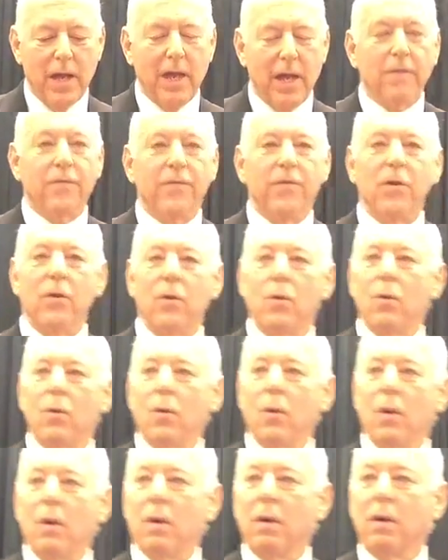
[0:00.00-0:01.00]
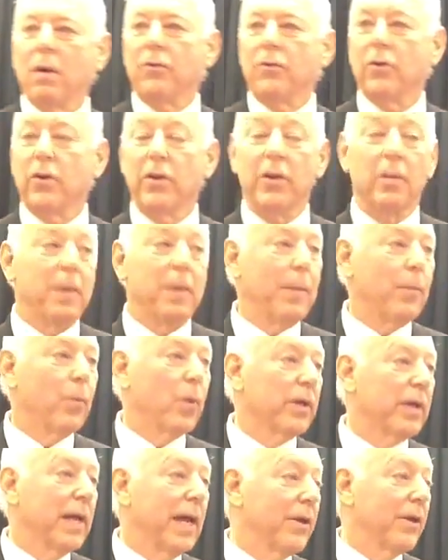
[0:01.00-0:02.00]
if you turn in your
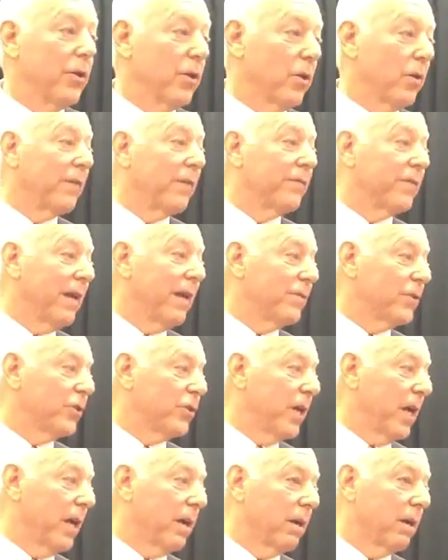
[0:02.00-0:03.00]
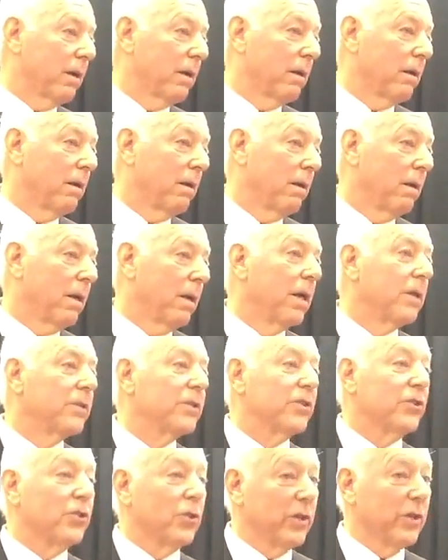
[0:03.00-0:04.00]
paperwork now, you have to have a check.
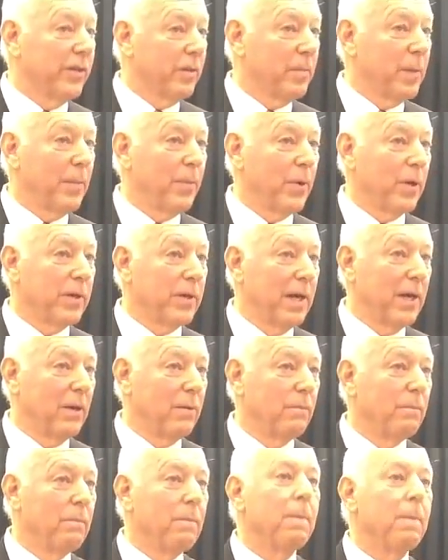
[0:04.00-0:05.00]
Just turn in the paperwork now.